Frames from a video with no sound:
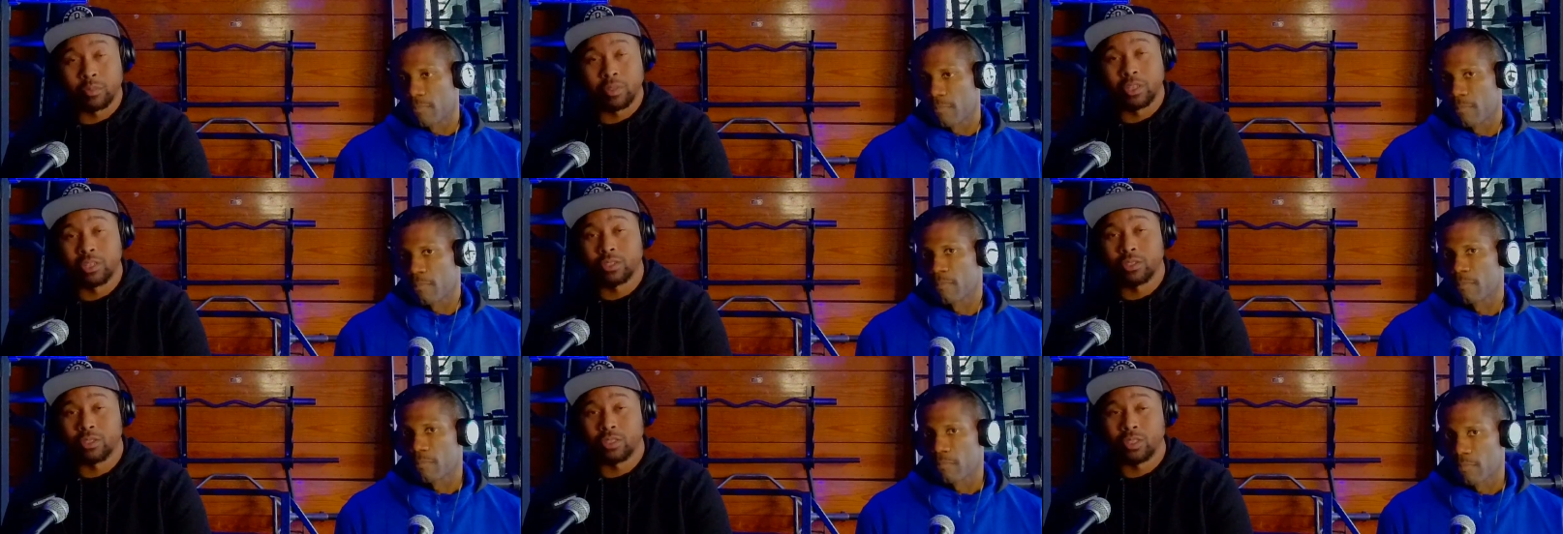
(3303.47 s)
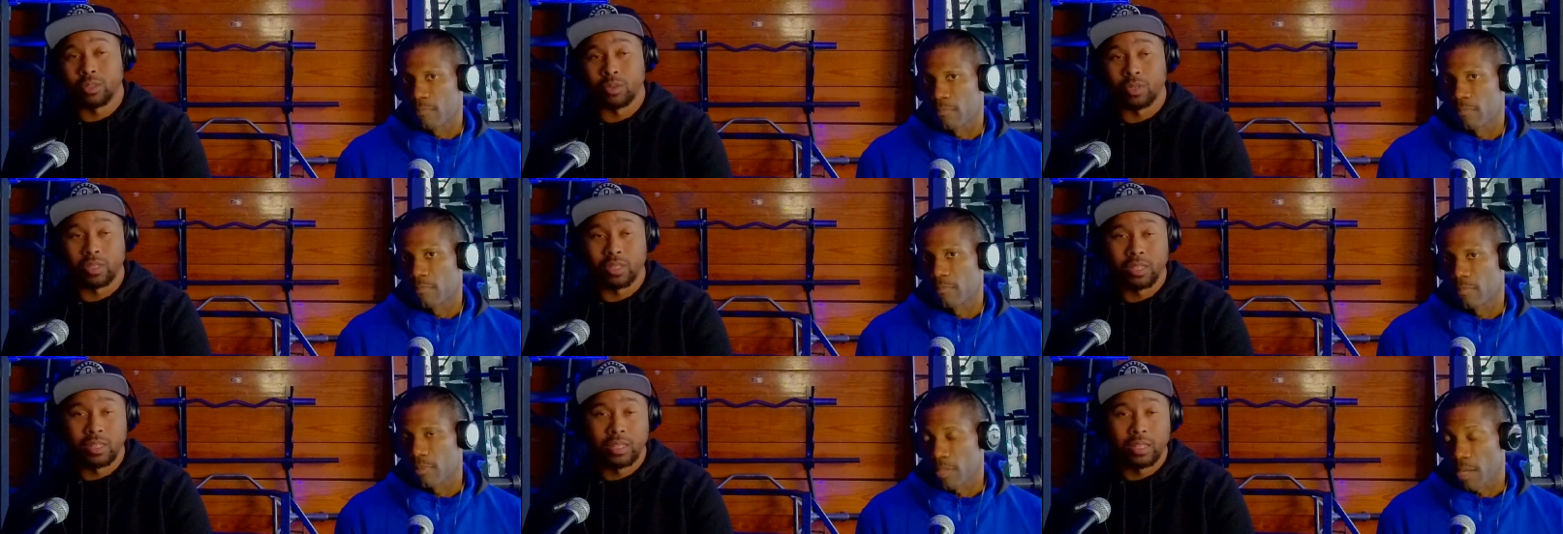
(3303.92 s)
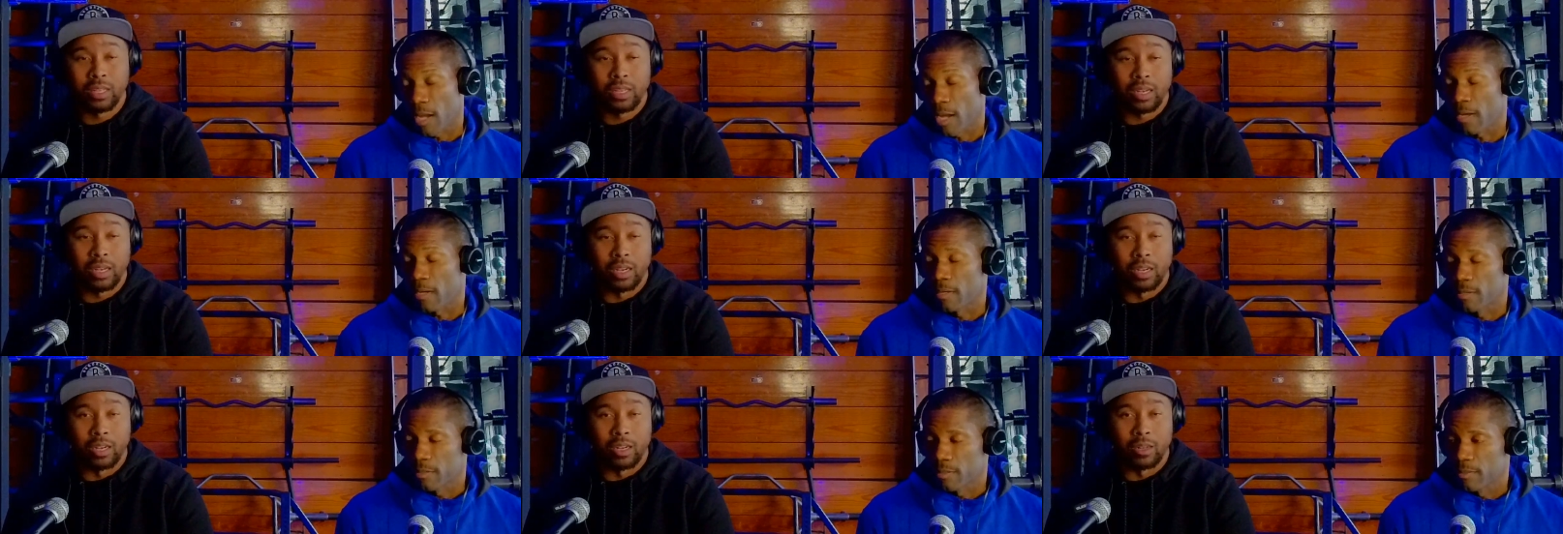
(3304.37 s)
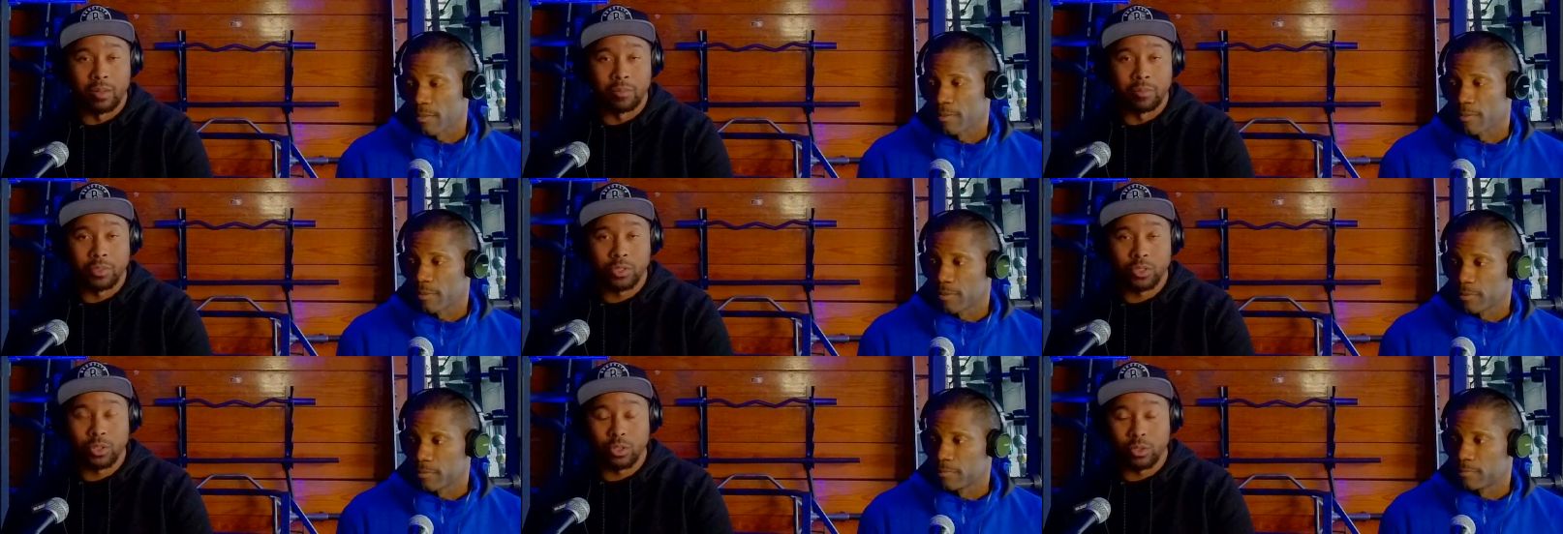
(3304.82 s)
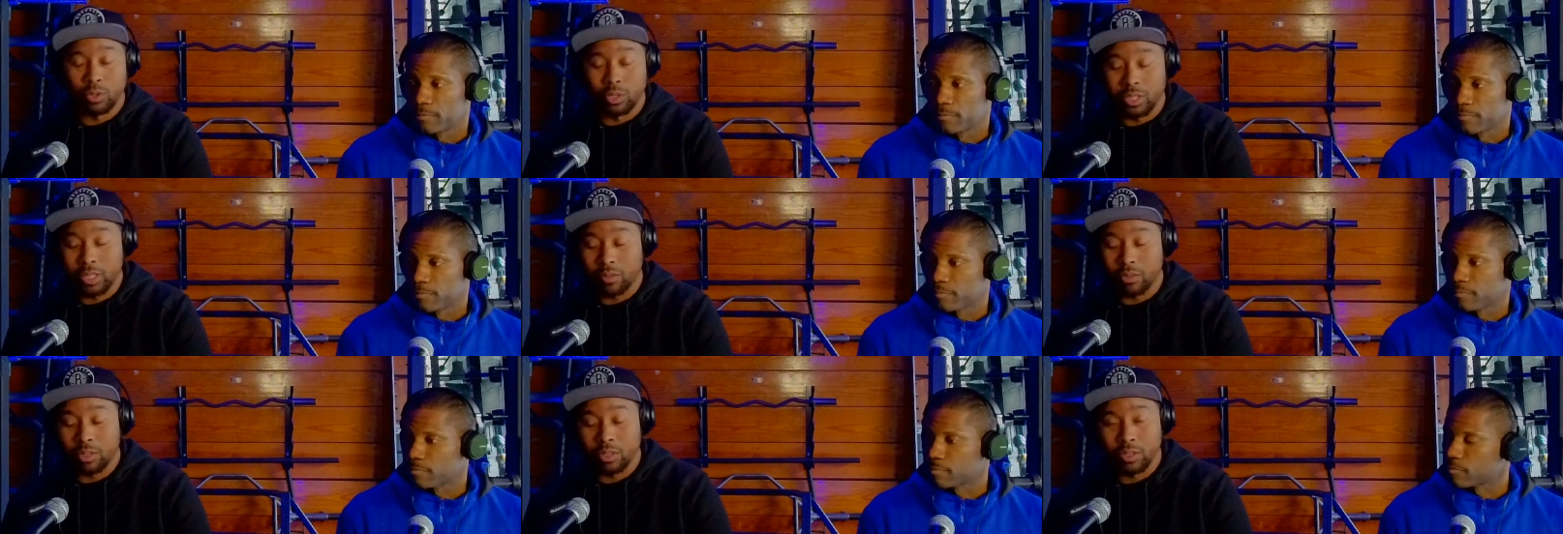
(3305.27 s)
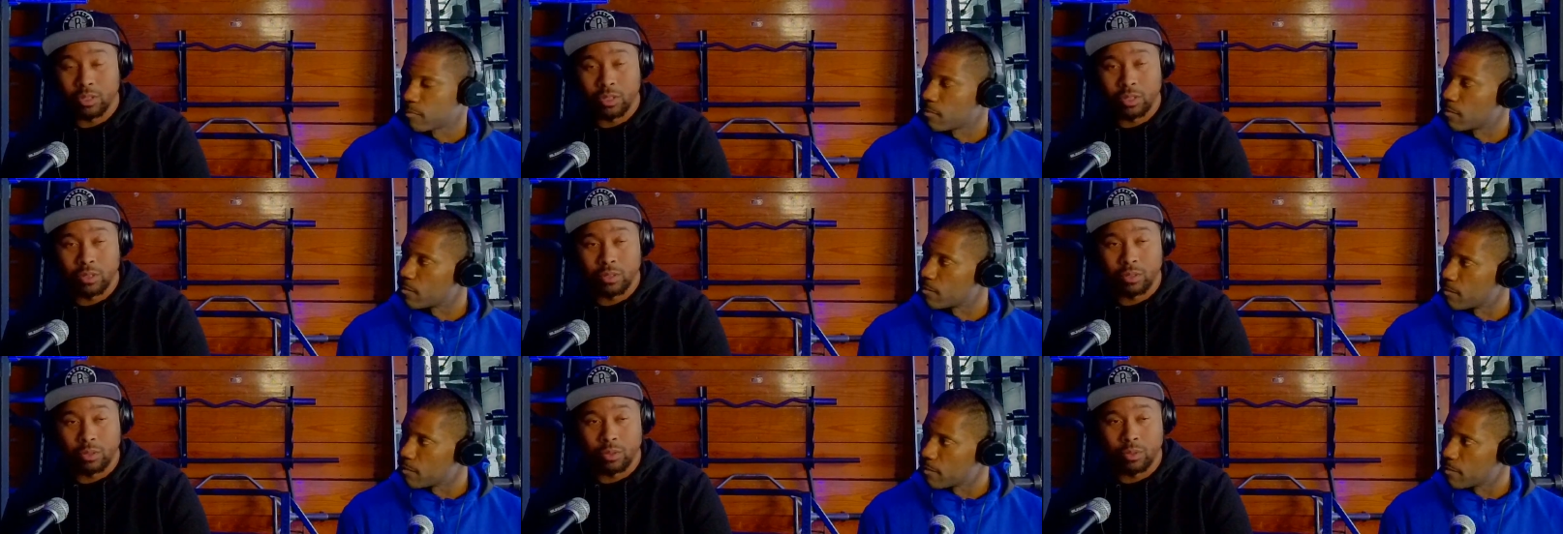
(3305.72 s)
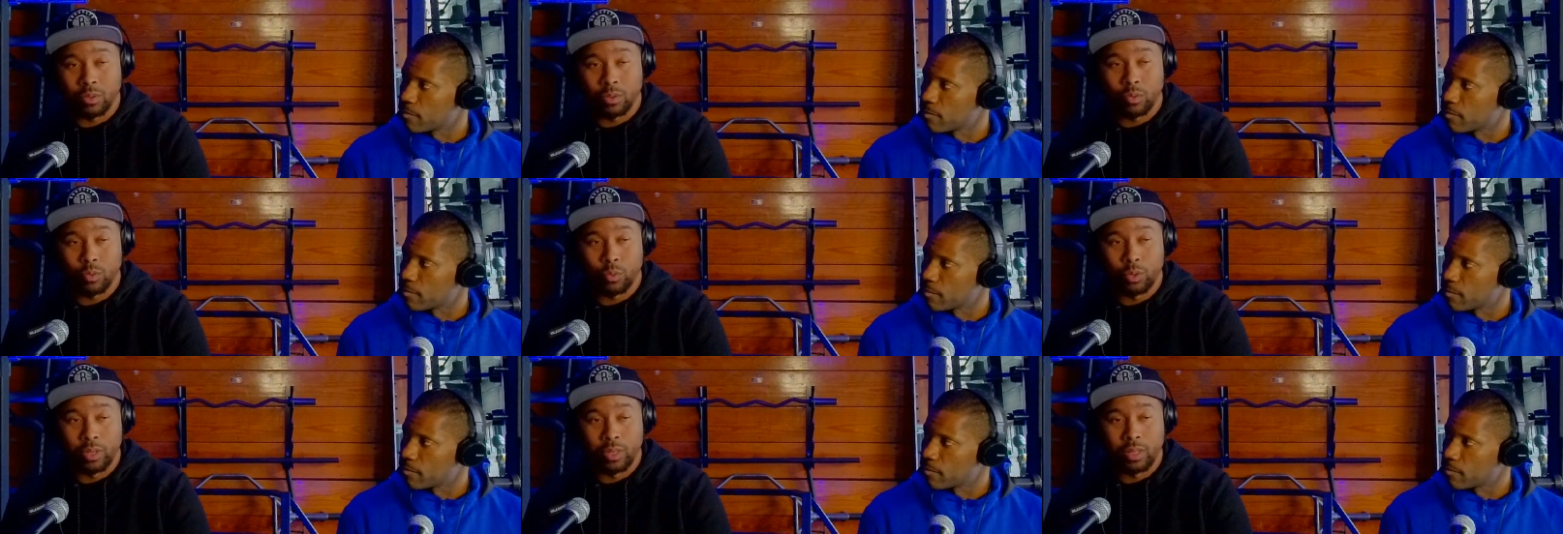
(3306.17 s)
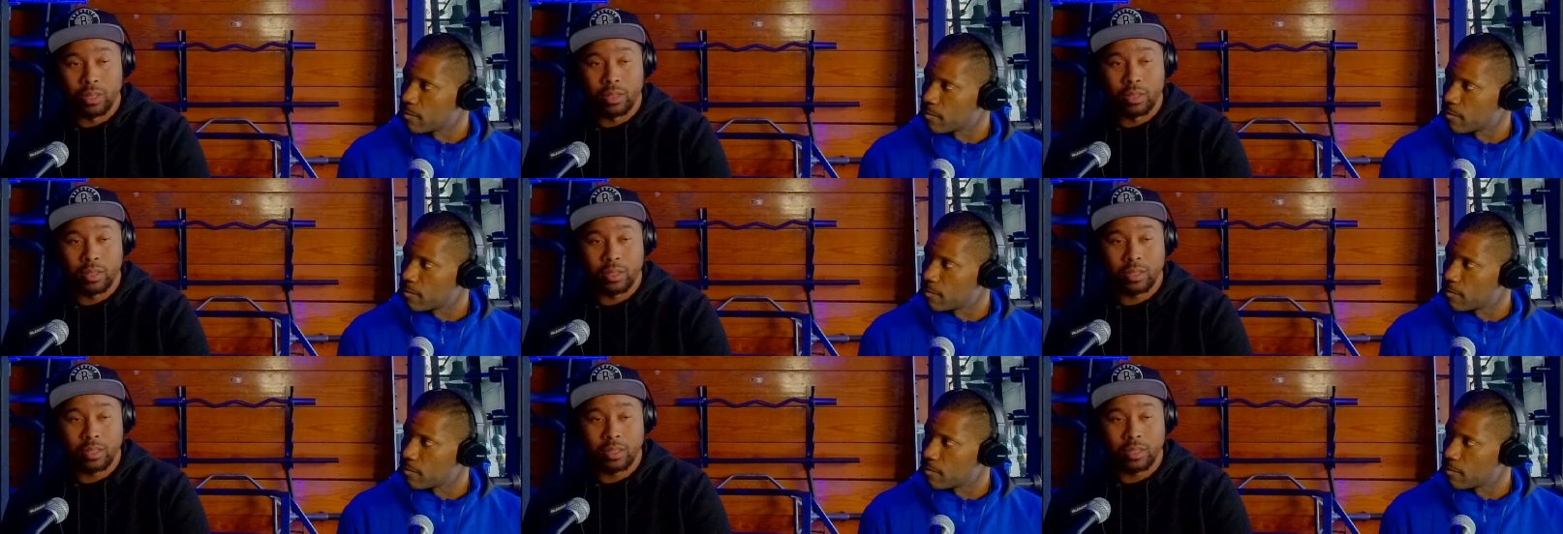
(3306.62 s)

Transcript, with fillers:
Speaker 1: issues to it. Yeah. Um, so you just have to deal with,